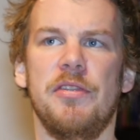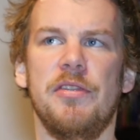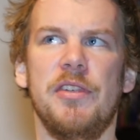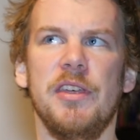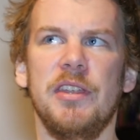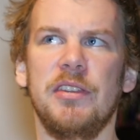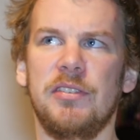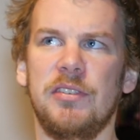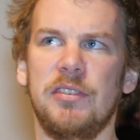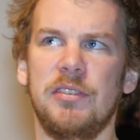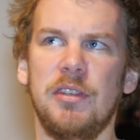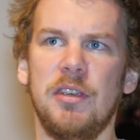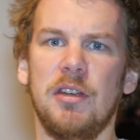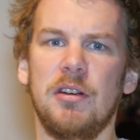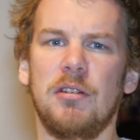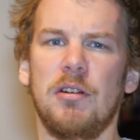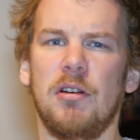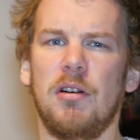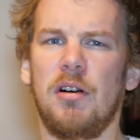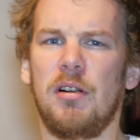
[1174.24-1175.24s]
this year
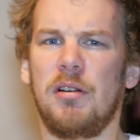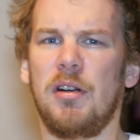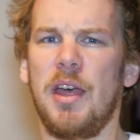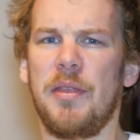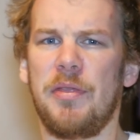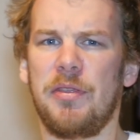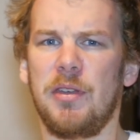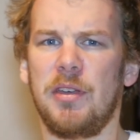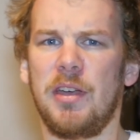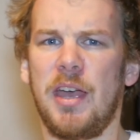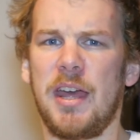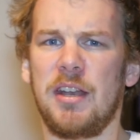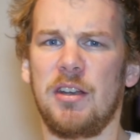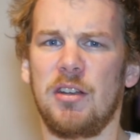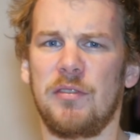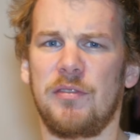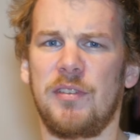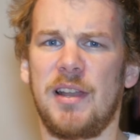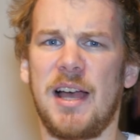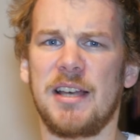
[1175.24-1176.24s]
or at the end
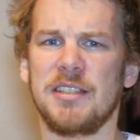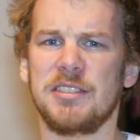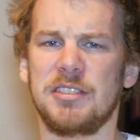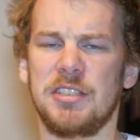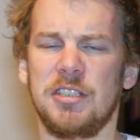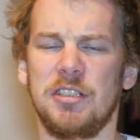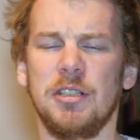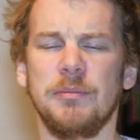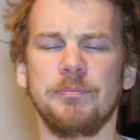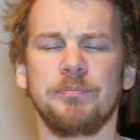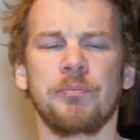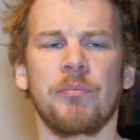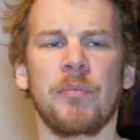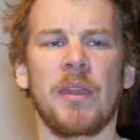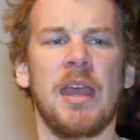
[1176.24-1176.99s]
of last year.